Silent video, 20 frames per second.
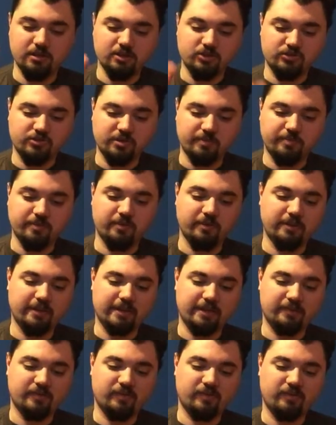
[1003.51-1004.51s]
Triple
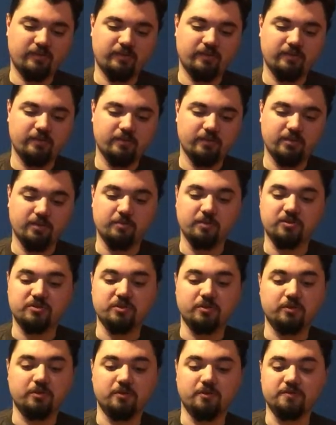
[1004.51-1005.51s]
X: The
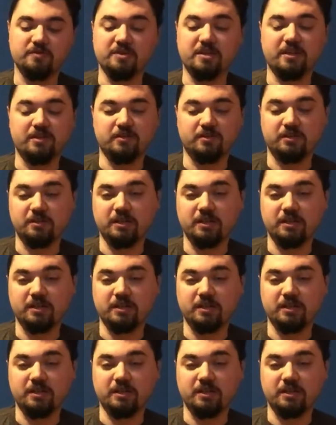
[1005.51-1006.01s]
Return of Xander